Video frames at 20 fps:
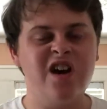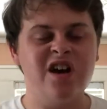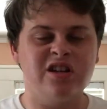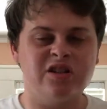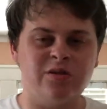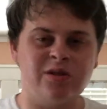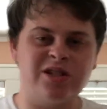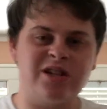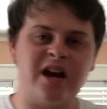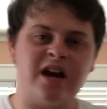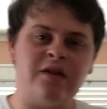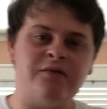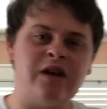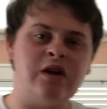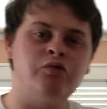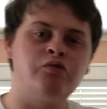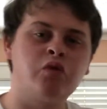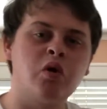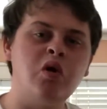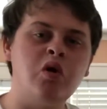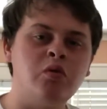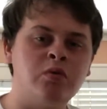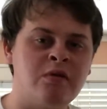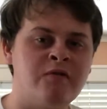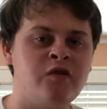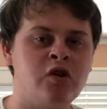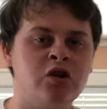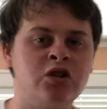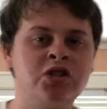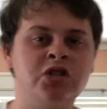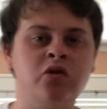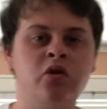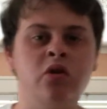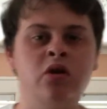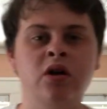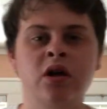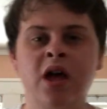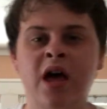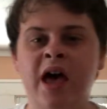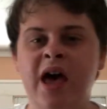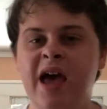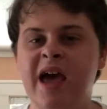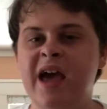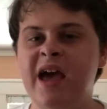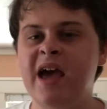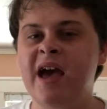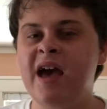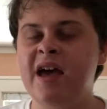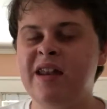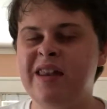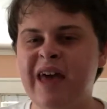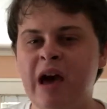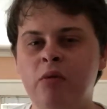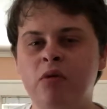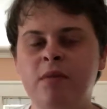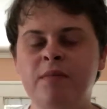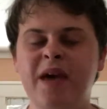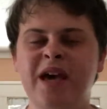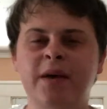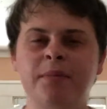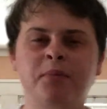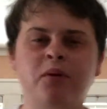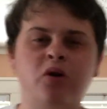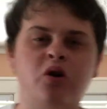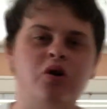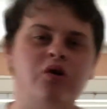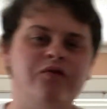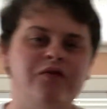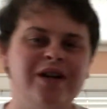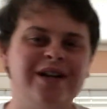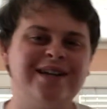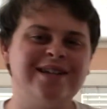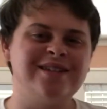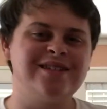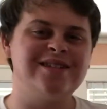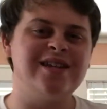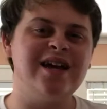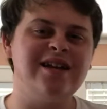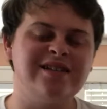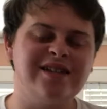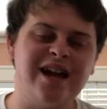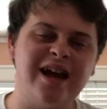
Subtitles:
So it's kind of a role reversal, and that would make perfect sense.